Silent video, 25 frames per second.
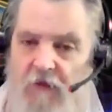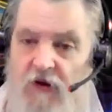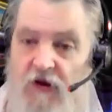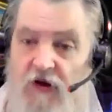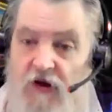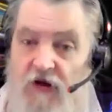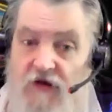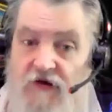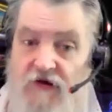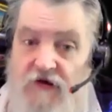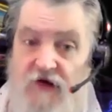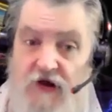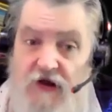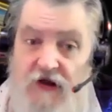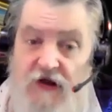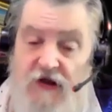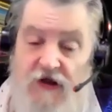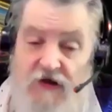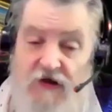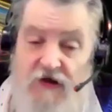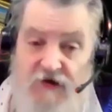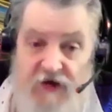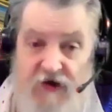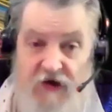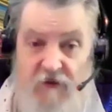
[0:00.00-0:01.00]
Because Sit
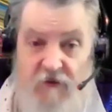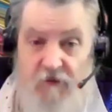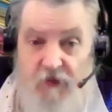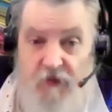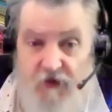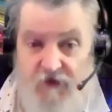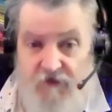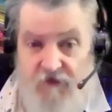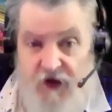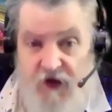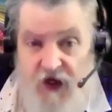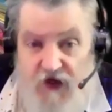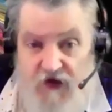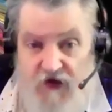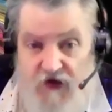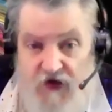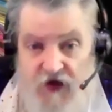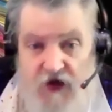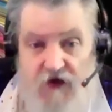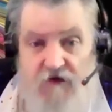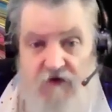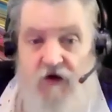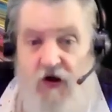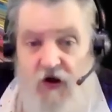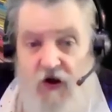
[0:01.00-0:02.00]
is an abbreviation
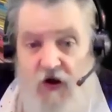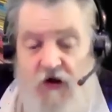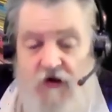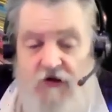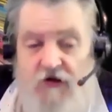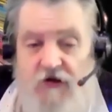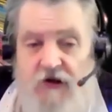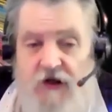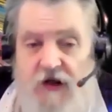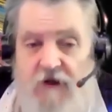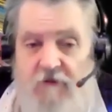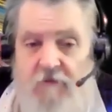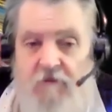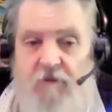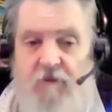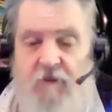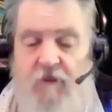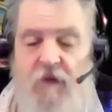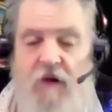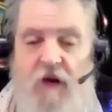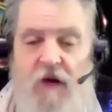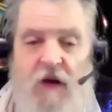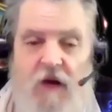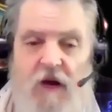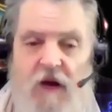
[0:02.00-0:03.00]
of her last name.
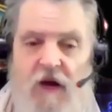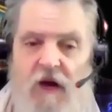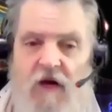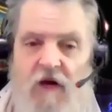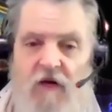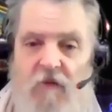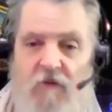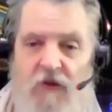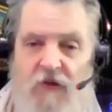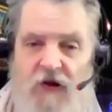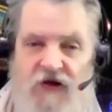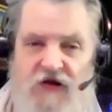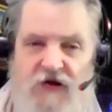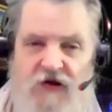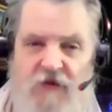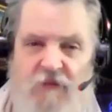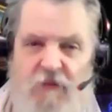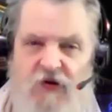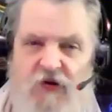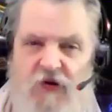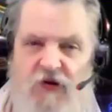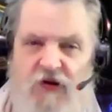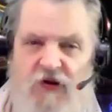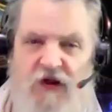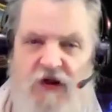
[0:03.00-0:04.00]
but she
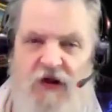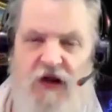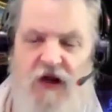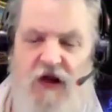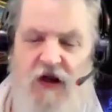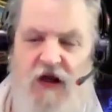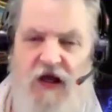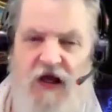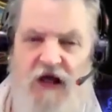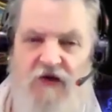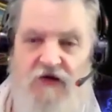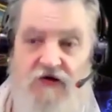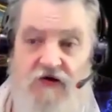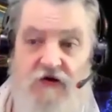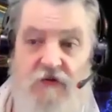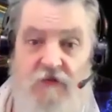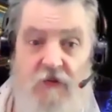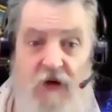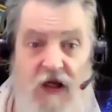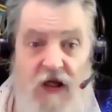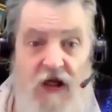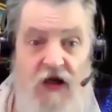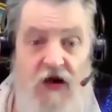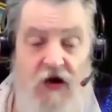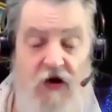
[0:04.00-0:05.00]
put a little extra
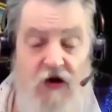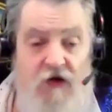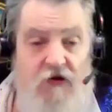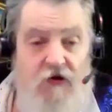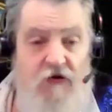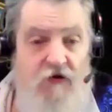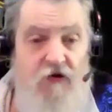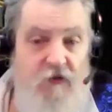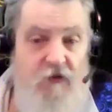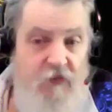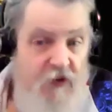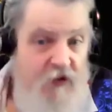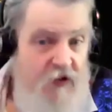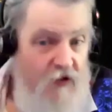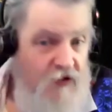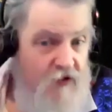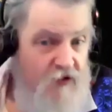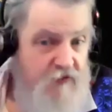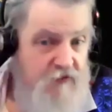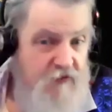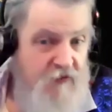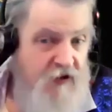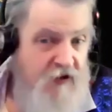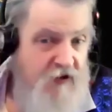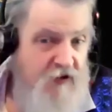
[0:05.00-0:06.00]
meaning onto it
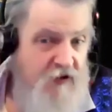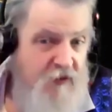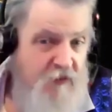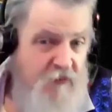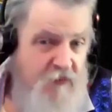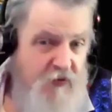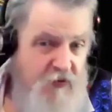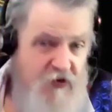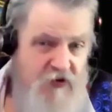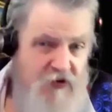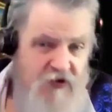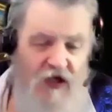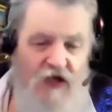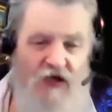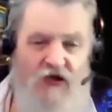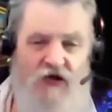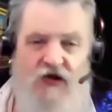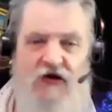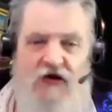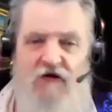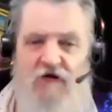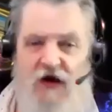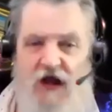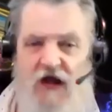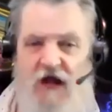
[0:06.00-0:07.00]
because one of the books that
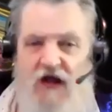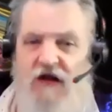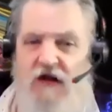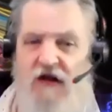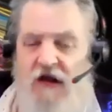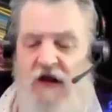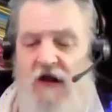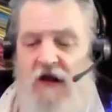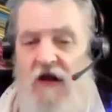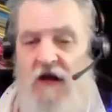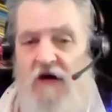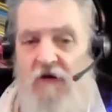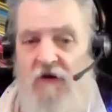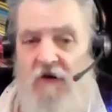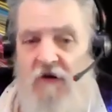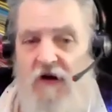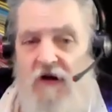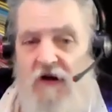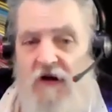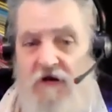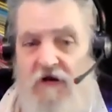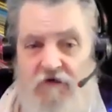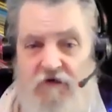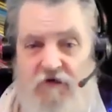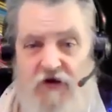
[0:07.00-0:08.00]
she read, one
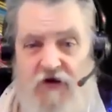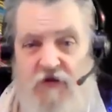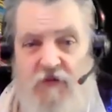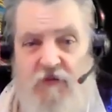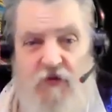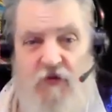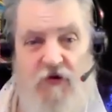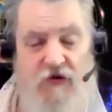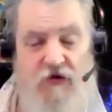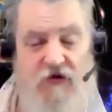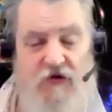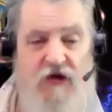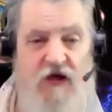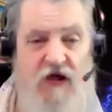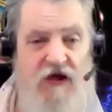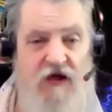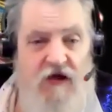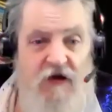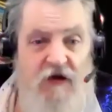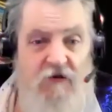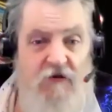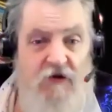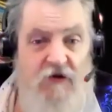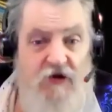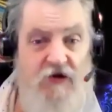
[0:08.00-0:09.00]
of the first books, and
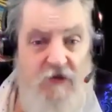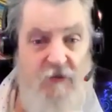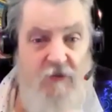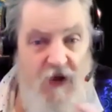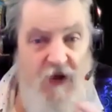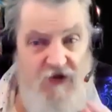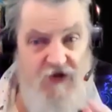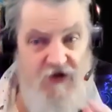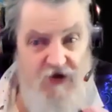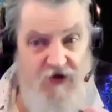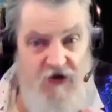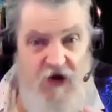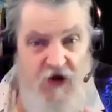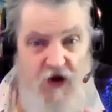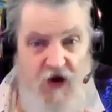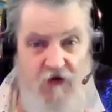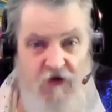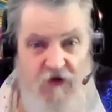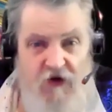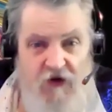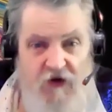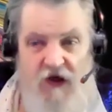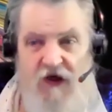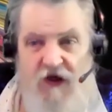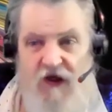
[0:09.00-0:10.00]
it was about
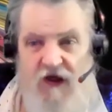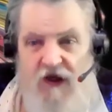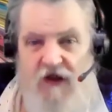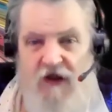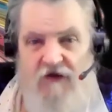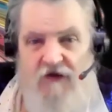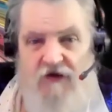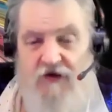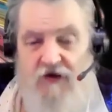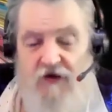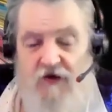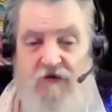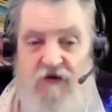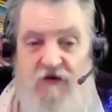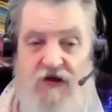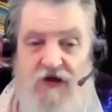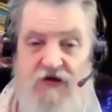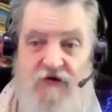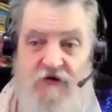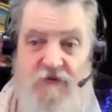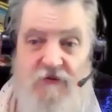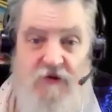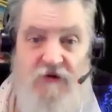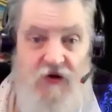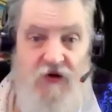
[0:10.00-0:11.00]
Siddhartha. And so
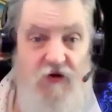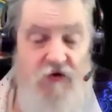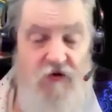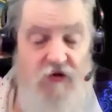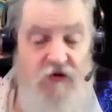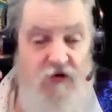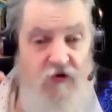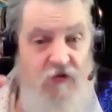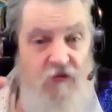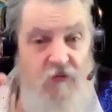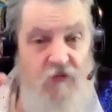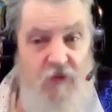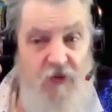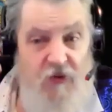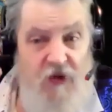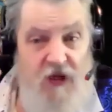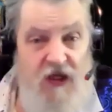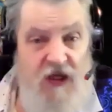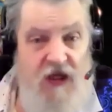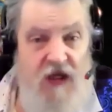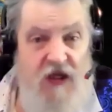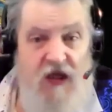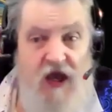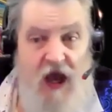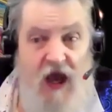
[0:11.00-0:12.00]
there's, to
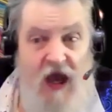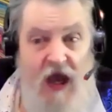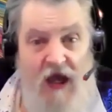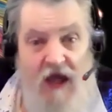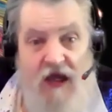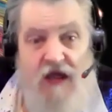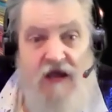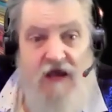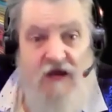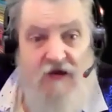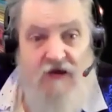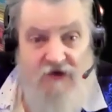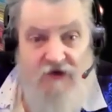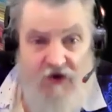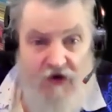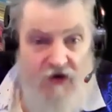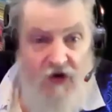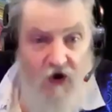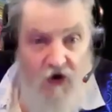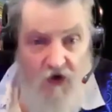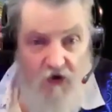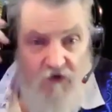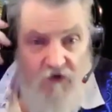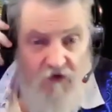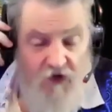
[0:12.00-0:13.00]
be a
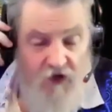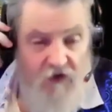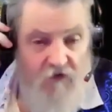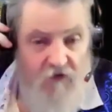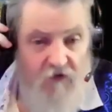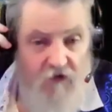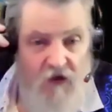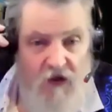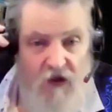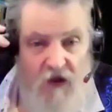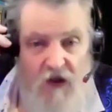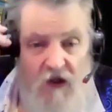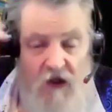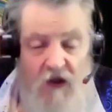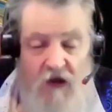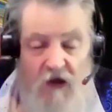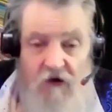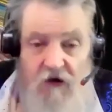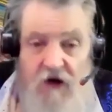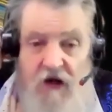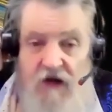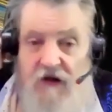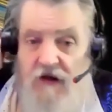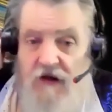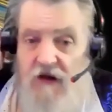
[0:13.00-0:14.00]
Siddhartha,
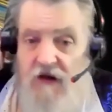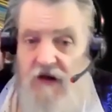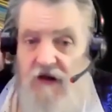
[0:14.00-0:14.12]
right?